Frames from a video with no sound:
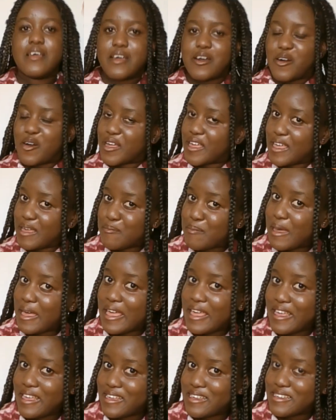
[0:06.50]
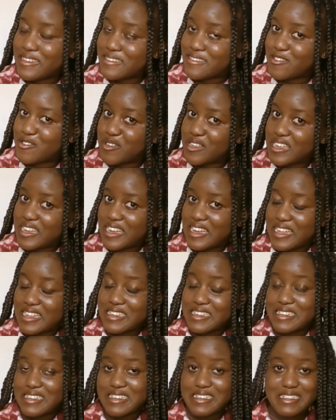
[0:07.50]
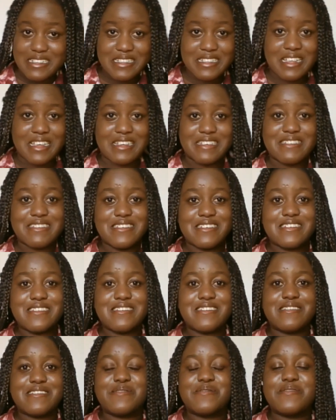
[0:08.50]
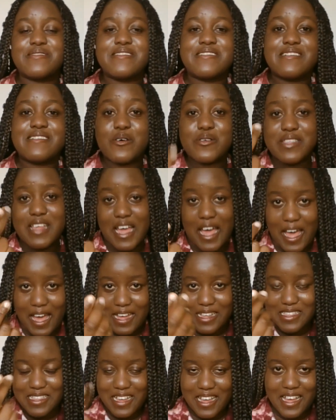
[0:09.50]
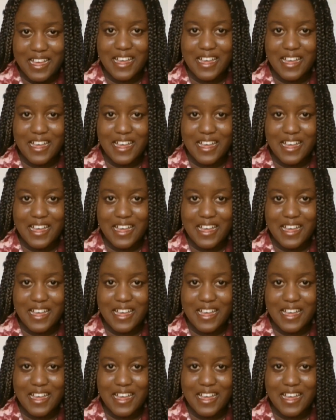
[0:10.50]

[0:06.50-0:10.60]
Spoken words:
Okay, my hair is looking kind of nice. So it is all cut.